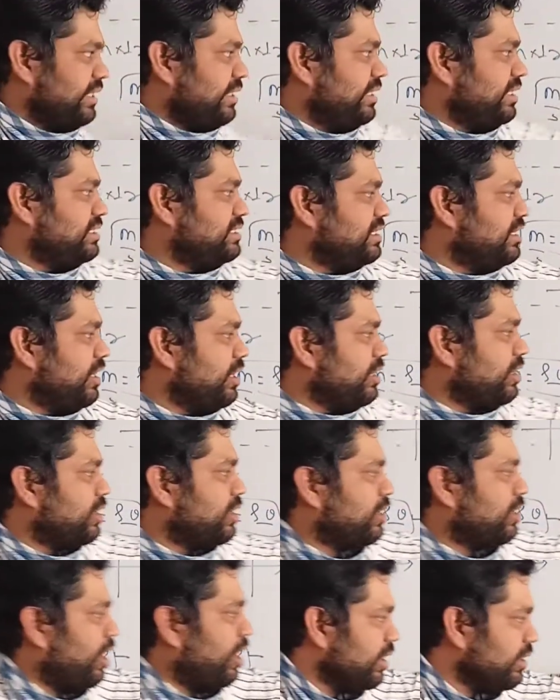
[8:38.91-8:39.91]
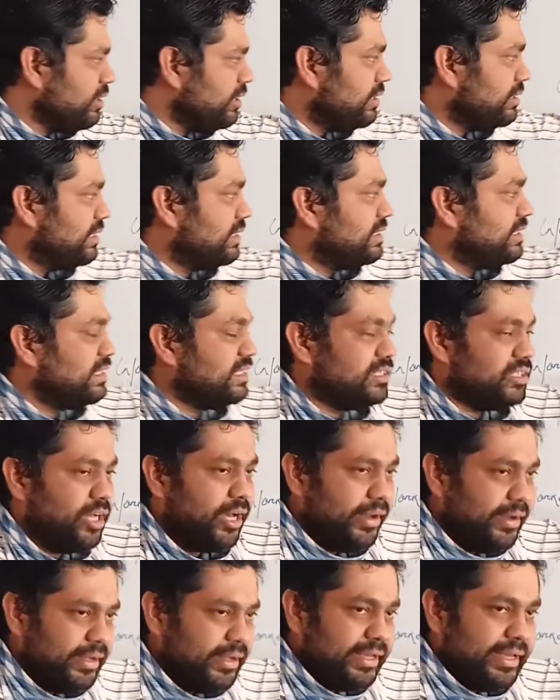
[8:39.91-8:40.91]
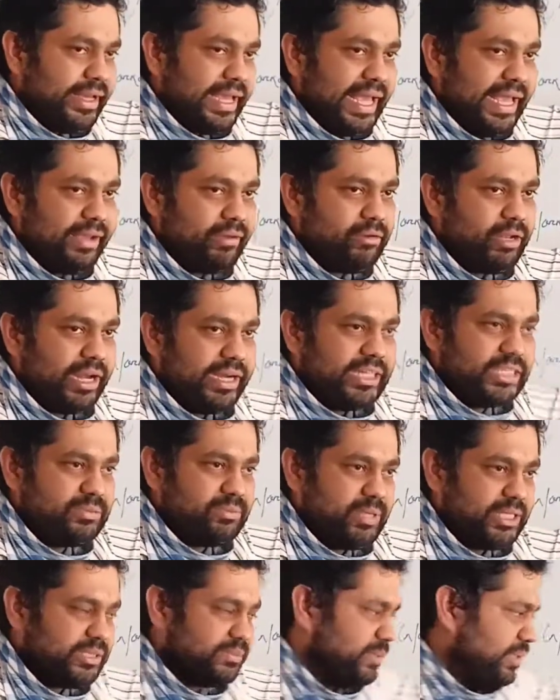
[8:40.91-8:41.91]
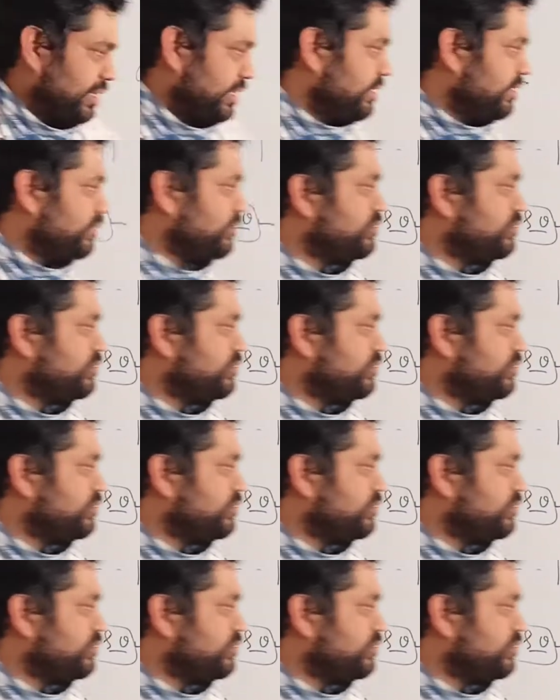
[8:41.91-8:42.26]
Here is your torque, this is your angular displacement.